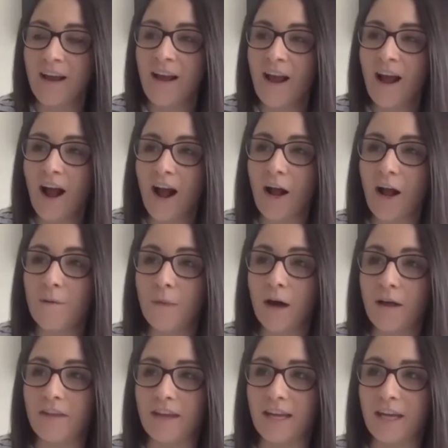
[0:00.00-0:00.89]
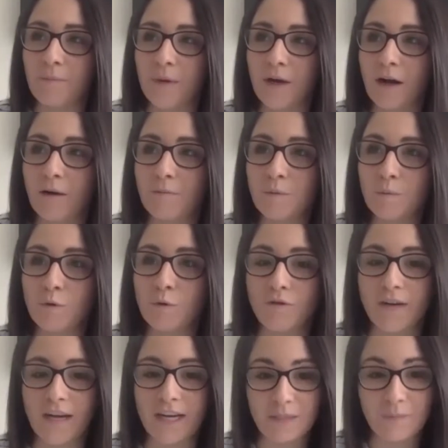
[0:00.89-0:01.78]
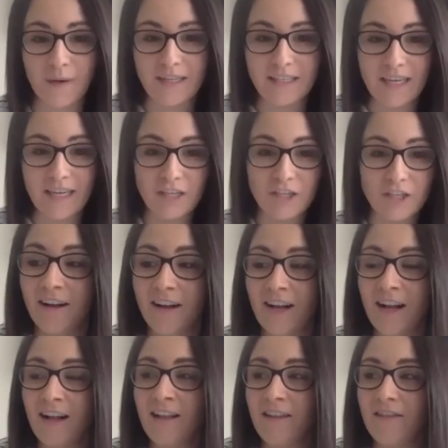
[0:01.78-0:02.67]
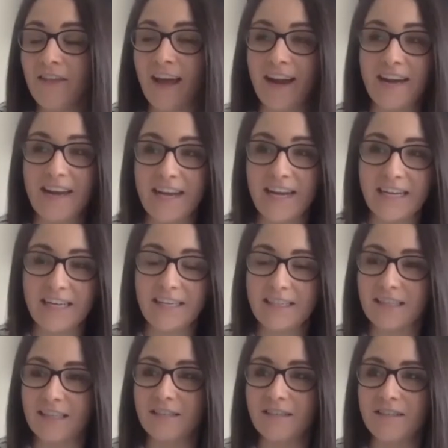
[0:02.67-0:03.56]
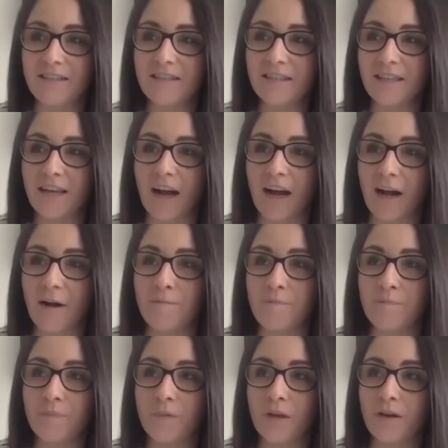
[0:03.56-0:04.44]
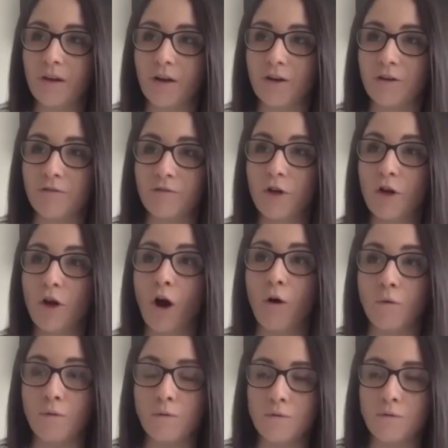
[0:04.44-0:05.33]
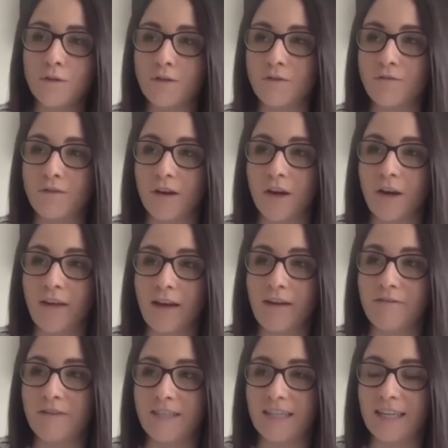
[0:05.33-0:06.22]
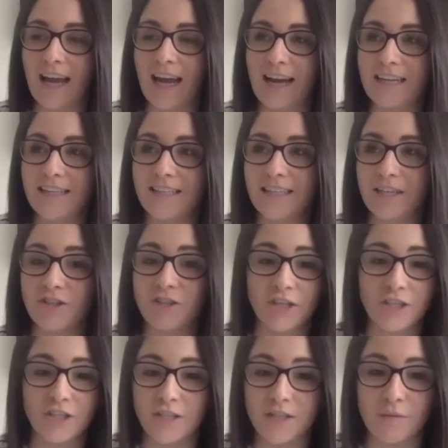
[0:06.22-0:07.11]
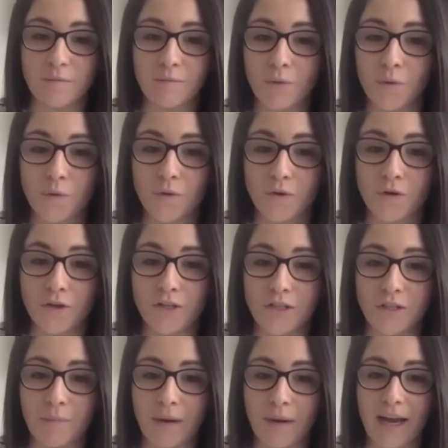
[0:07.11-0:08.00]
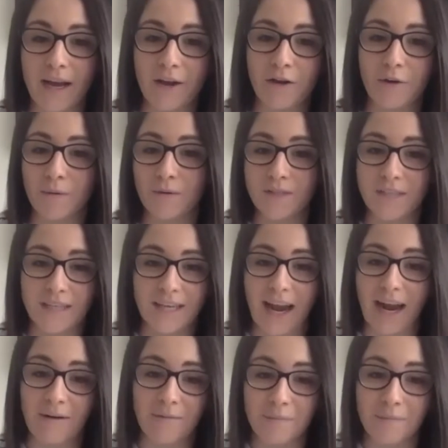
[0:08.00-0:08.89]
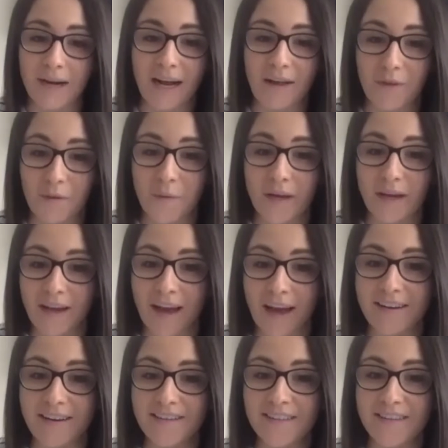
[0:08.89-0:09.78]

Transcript: I think it becomes more of an expectation. Their needs and kind of goals for their physicality are just as important as the player who wants to get out and play at the weekend.